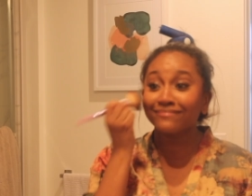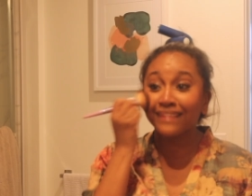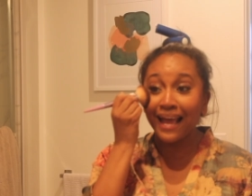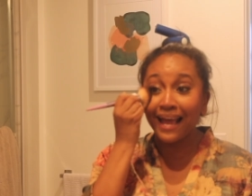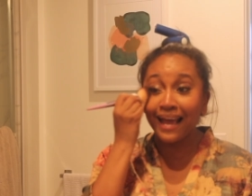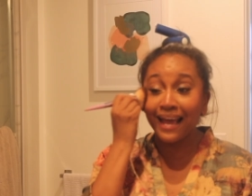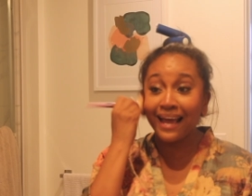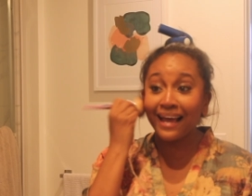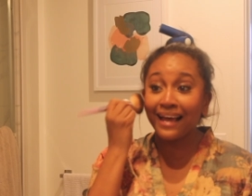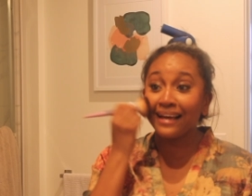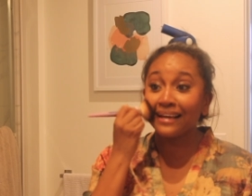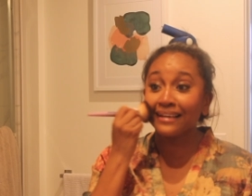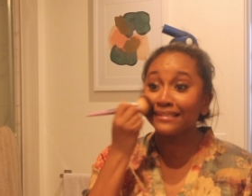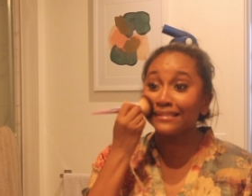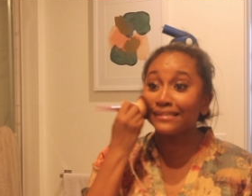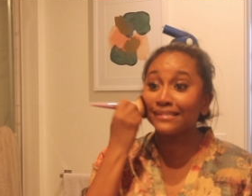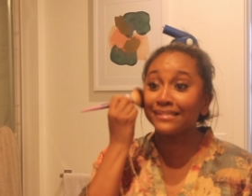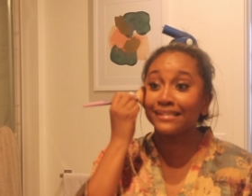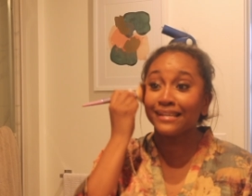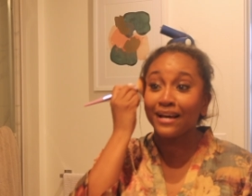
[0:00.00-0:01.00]

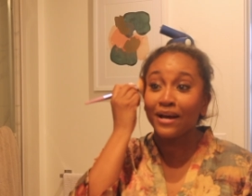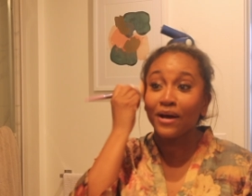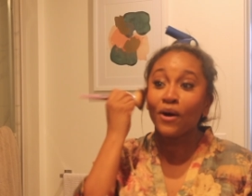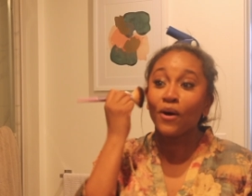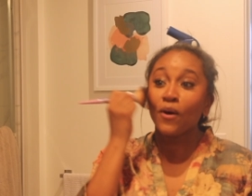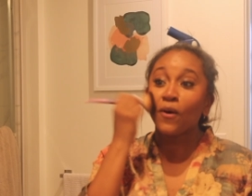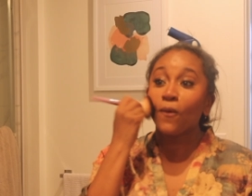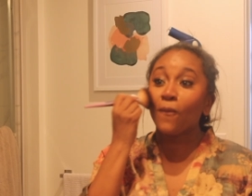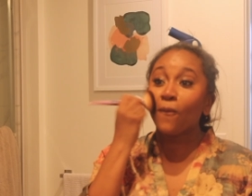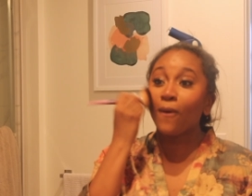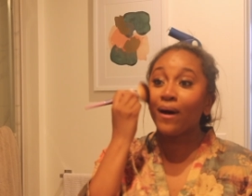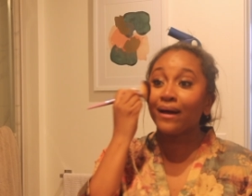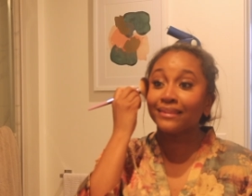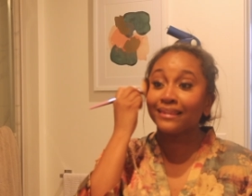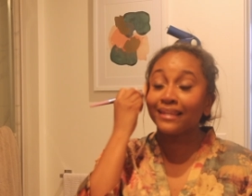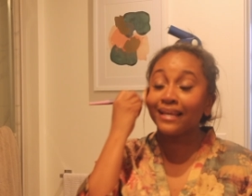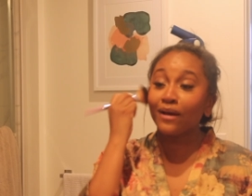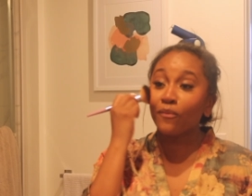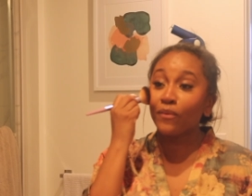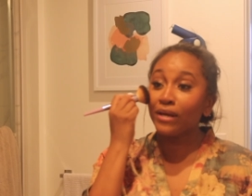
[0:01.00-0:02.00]
And one
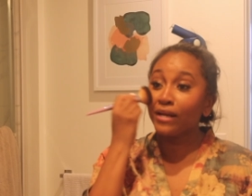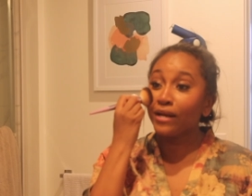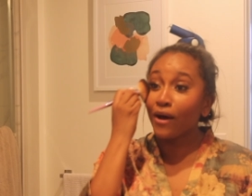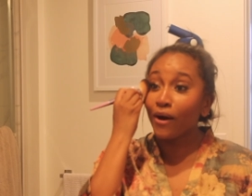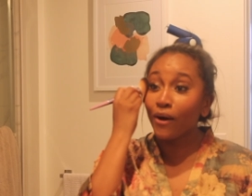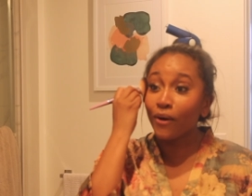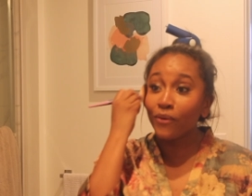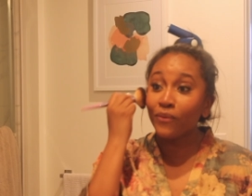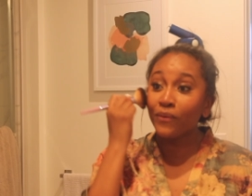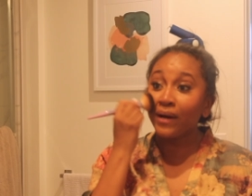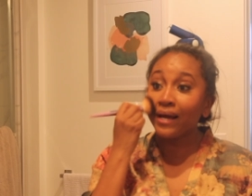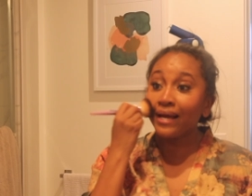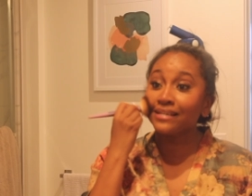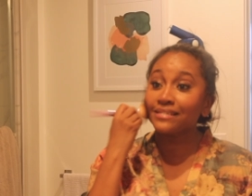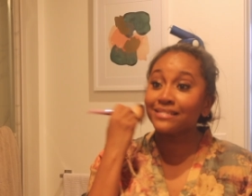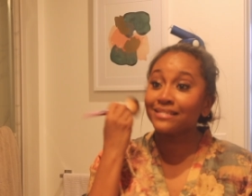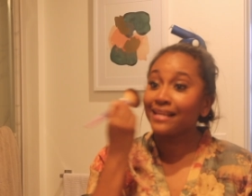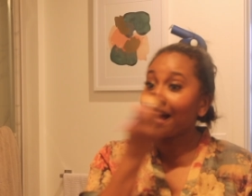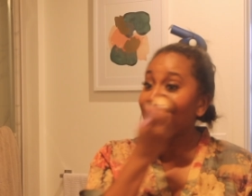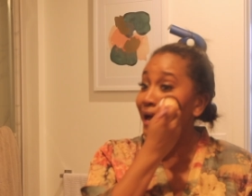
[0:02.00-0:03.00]
thing we know
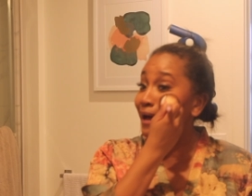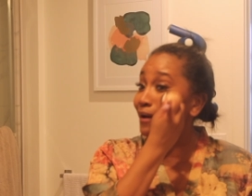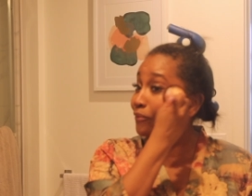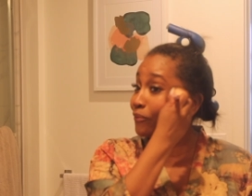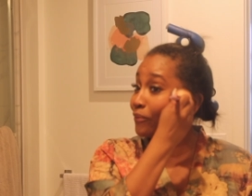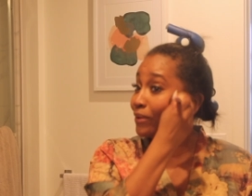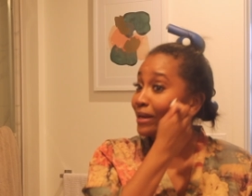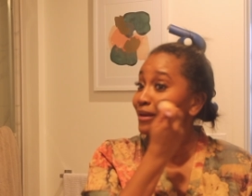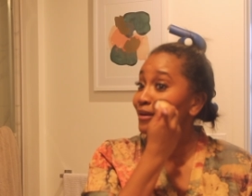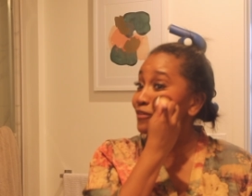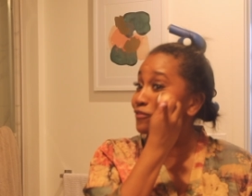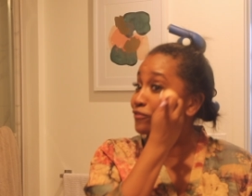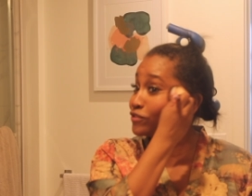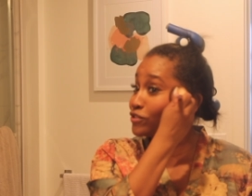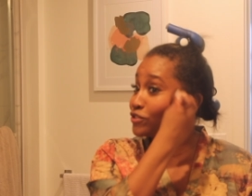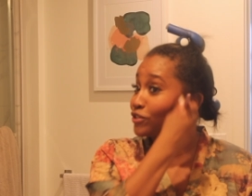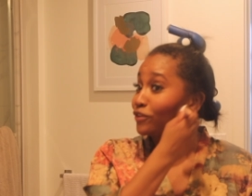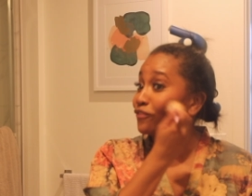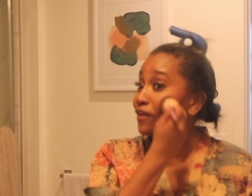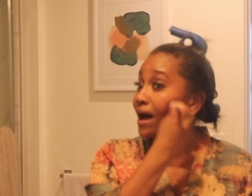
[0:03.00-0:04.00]
is that we've
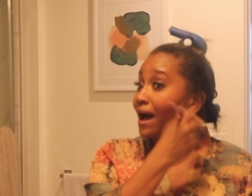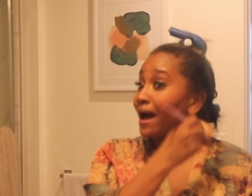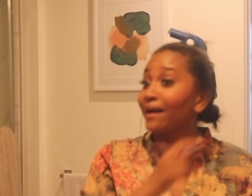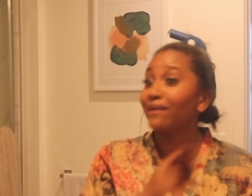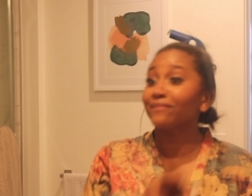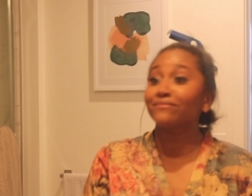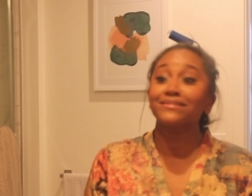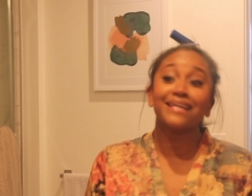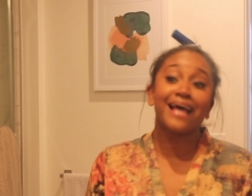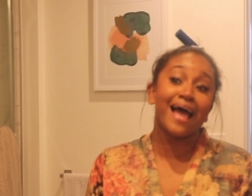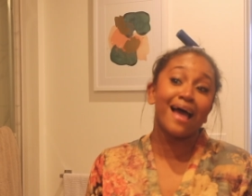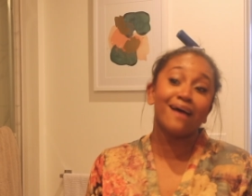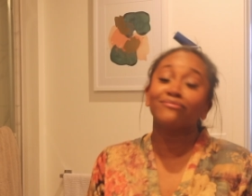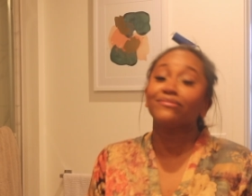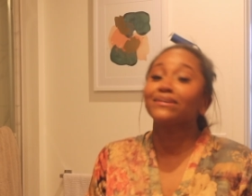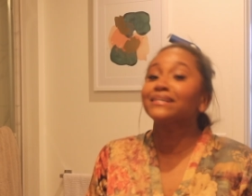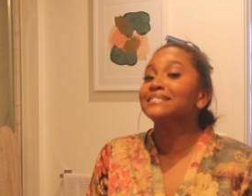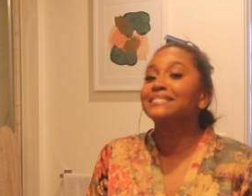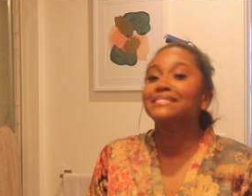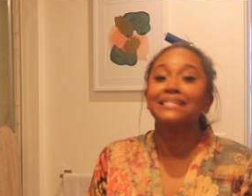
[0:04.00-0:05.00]
survived
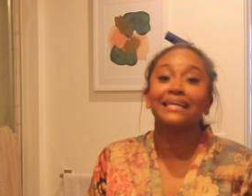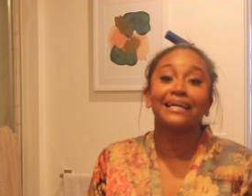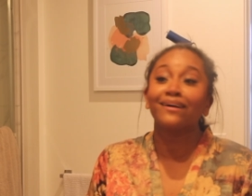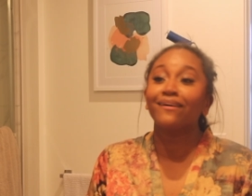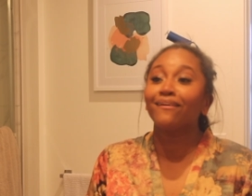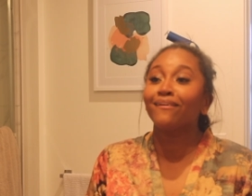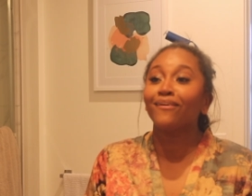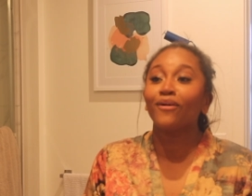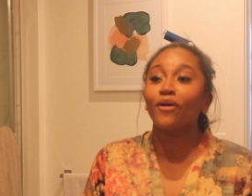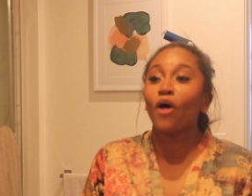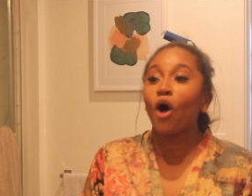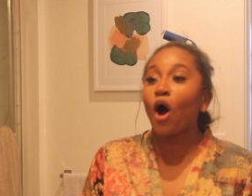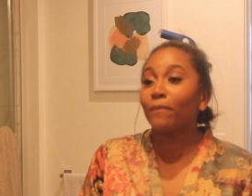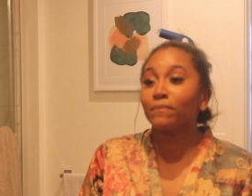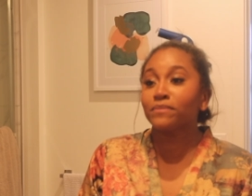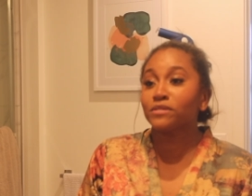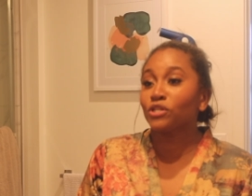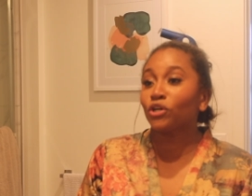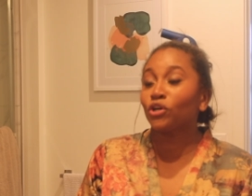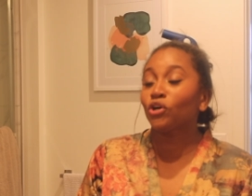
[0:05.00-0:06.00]
every single
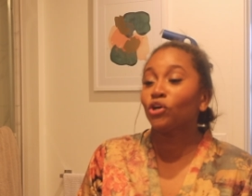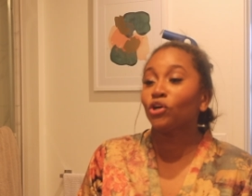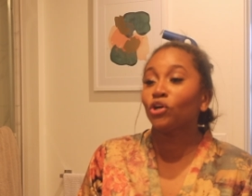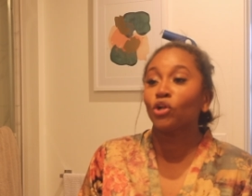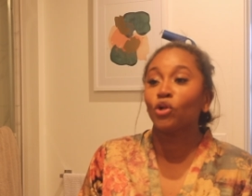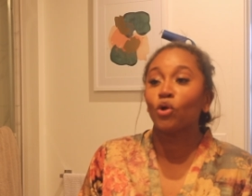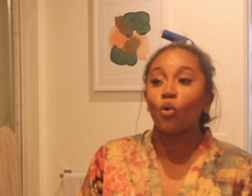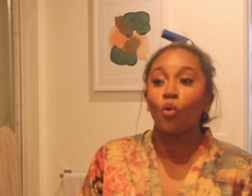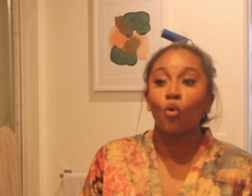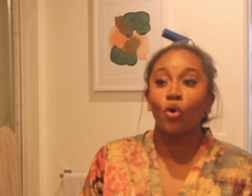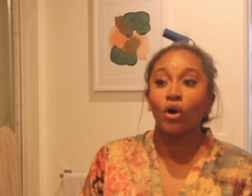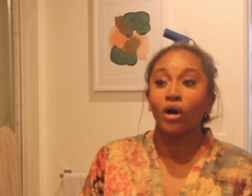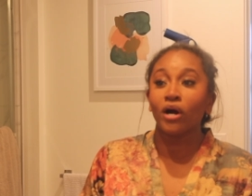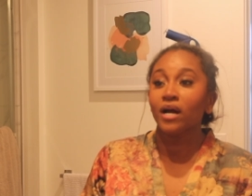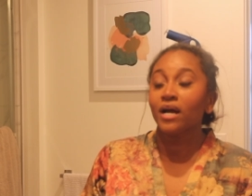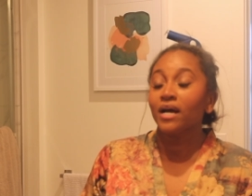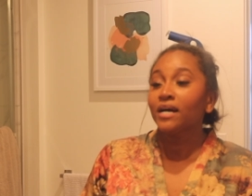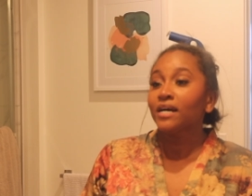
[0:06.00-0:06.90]
obstacle or